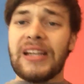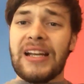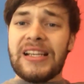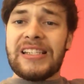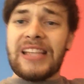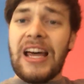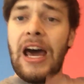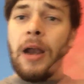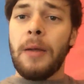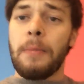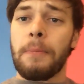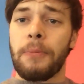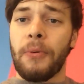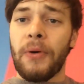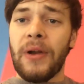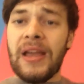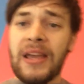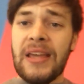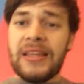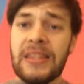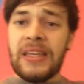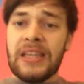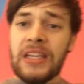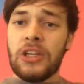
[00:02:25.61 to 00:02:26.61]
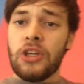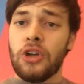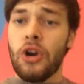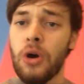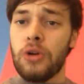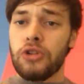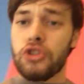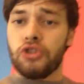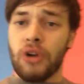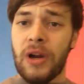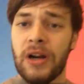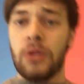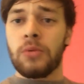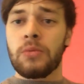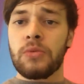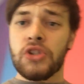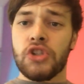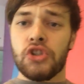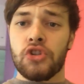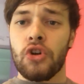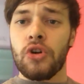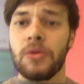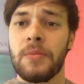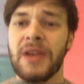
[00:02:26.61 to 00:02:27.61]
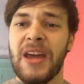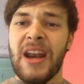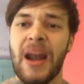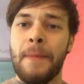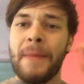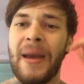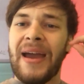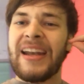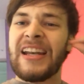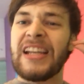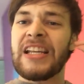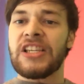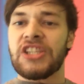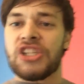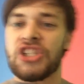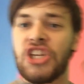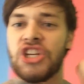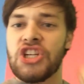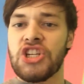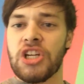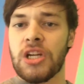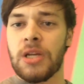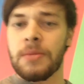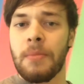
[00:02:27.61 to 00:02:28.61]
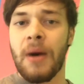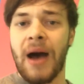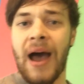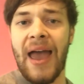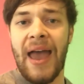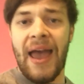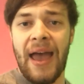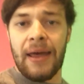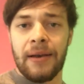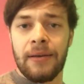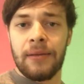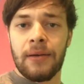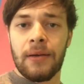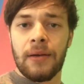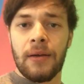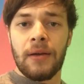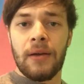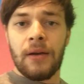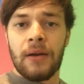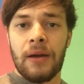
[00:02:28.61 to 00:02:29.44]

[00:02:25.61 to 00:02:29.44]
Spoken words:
And I started breathing, adrenaline was through me, and I made a decision in my head.